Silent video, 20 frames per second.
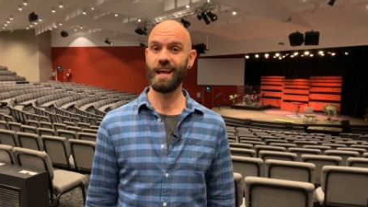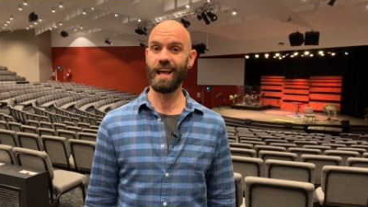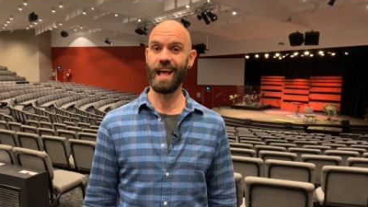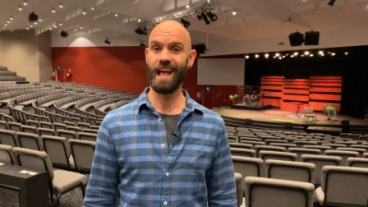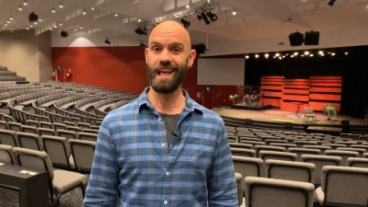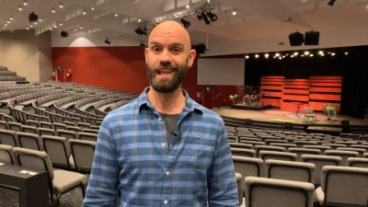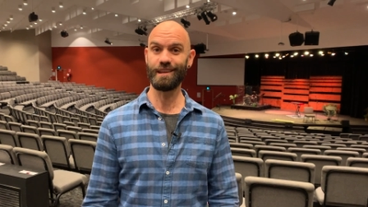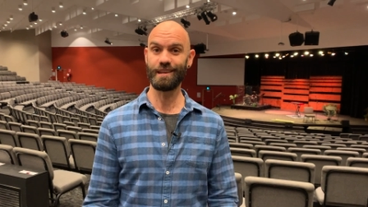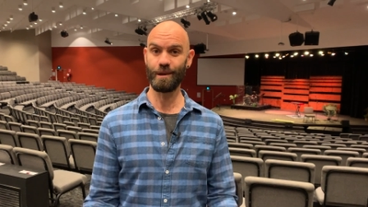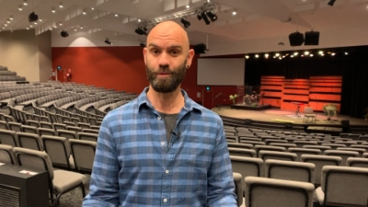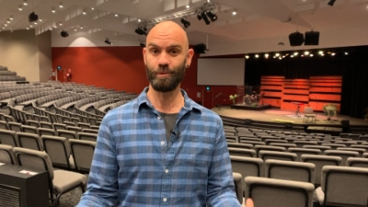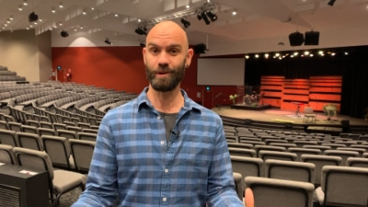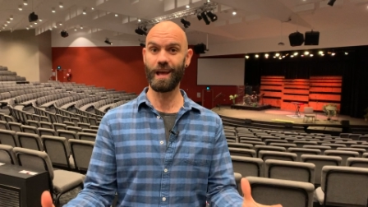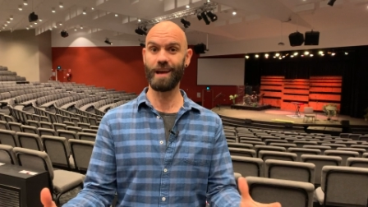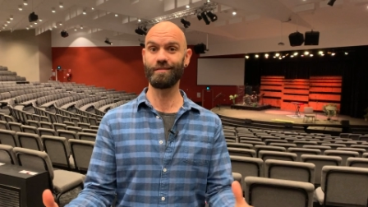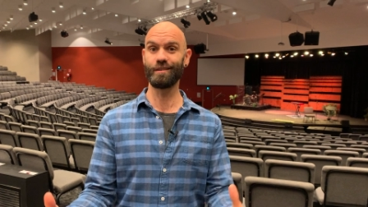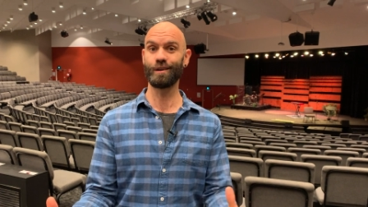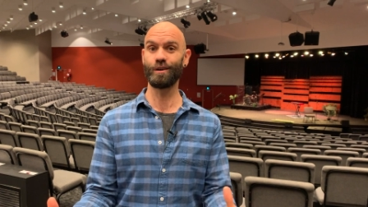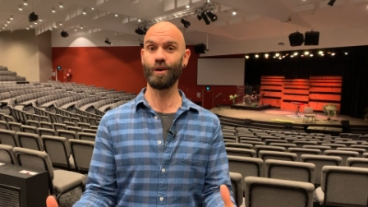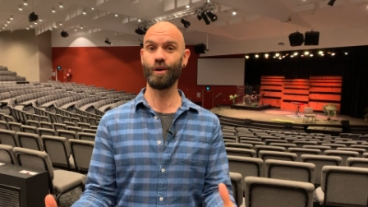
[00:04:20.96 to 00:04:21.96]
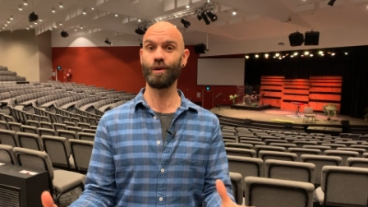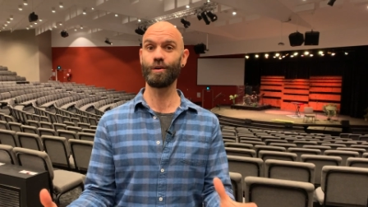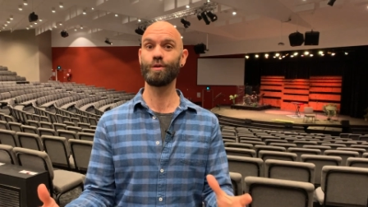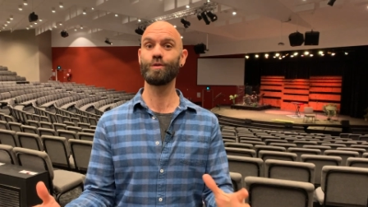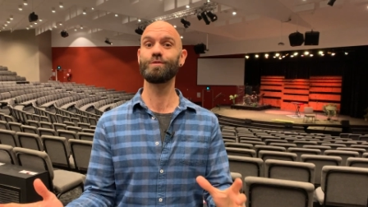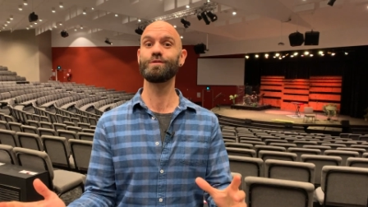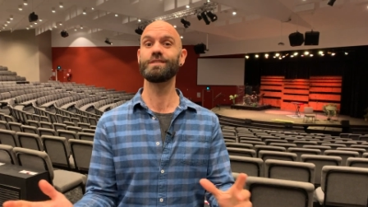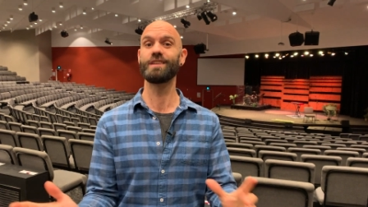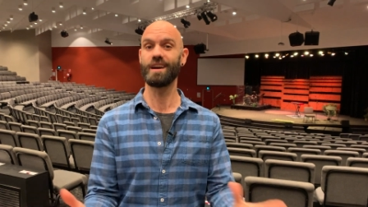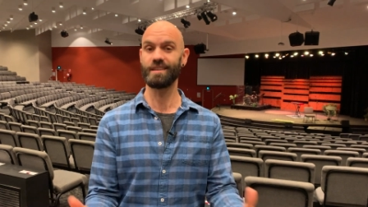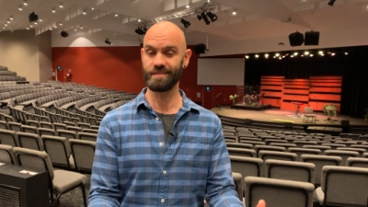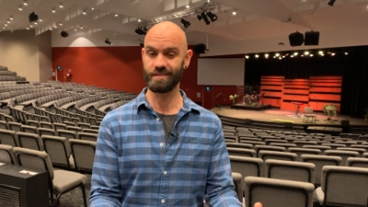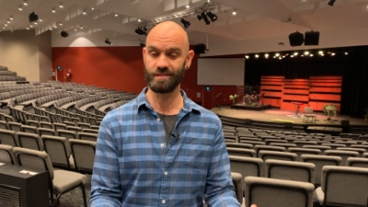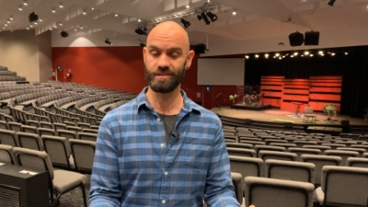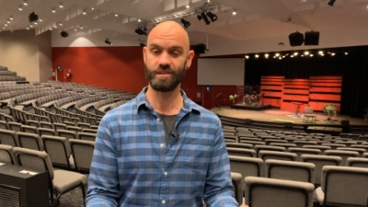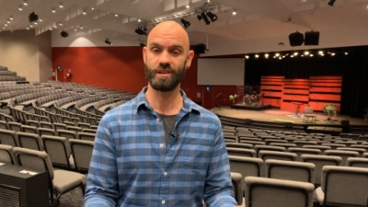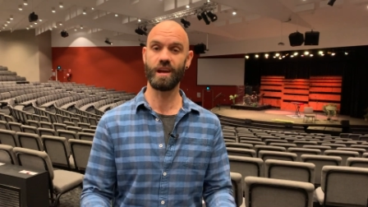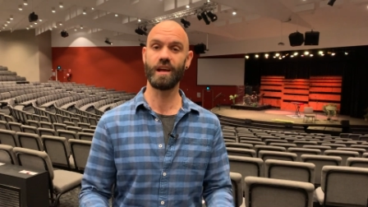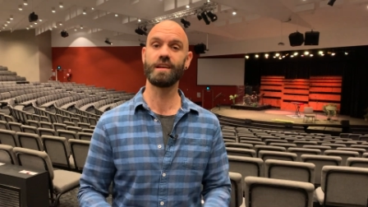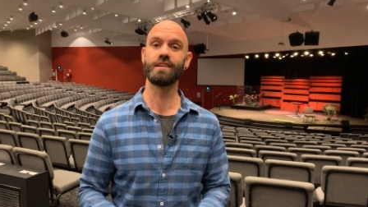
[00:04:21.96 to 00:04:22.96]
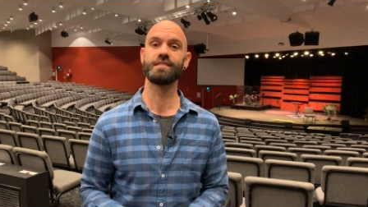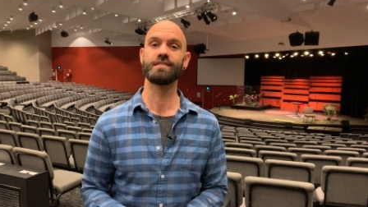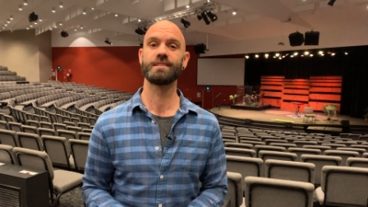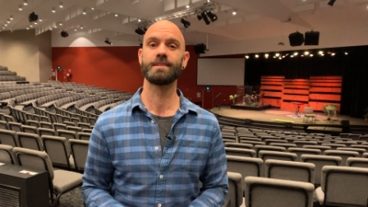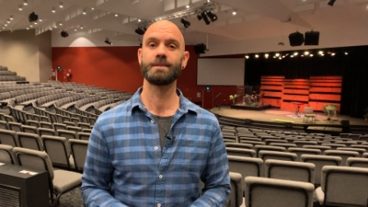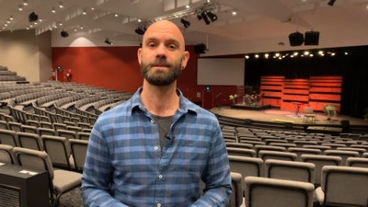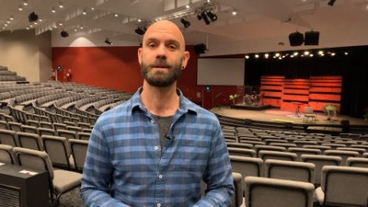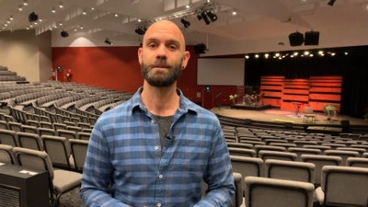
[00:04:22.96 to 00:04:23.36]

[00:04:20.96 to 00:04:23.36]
and yet we have a God who doesn't change